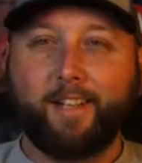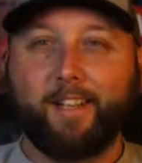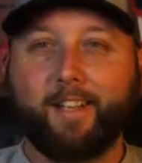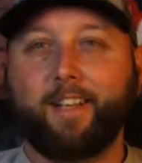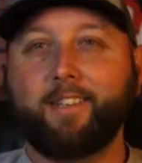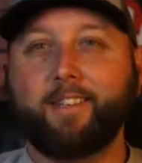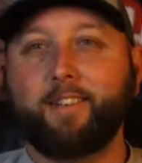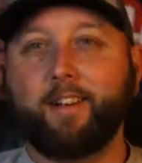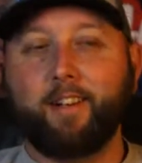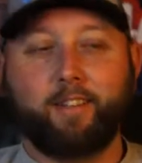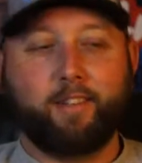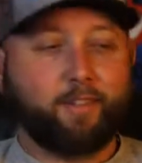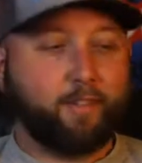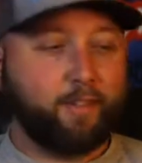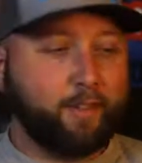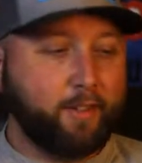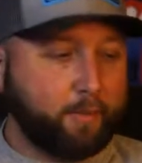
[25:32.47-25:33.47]
That's right.
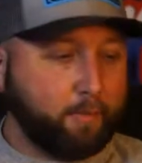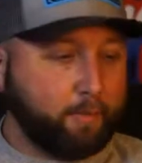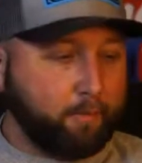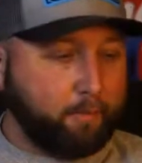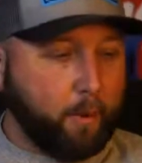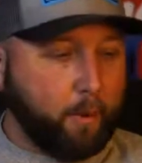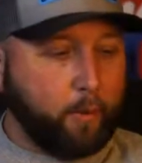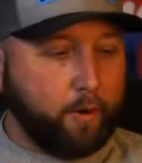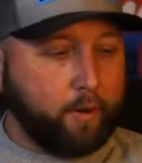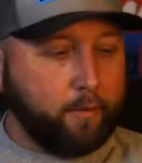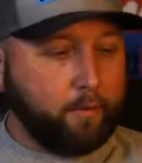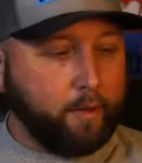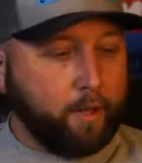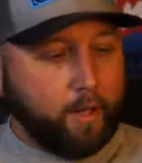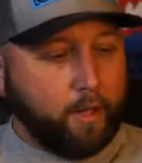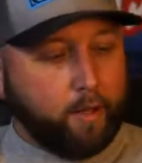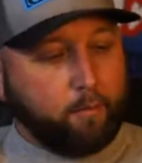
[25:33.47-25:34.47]
Just mold it.
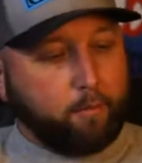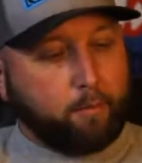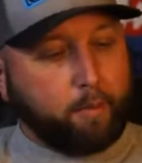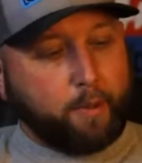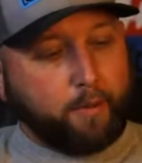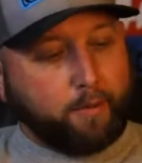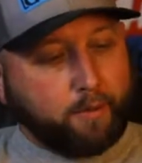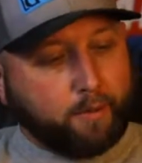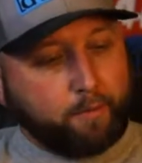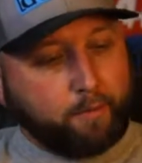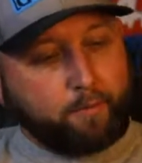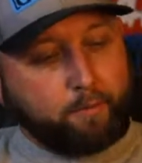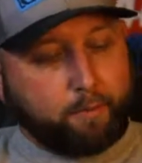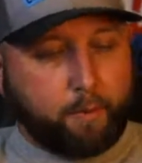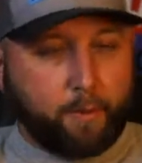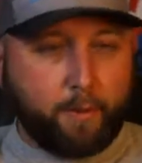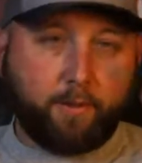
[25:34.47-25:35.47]
Put you some
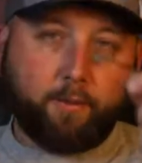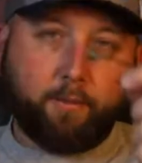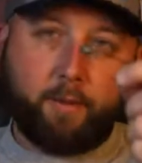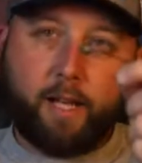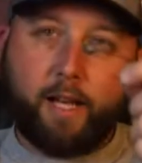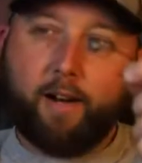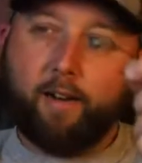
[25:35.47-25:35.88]
lead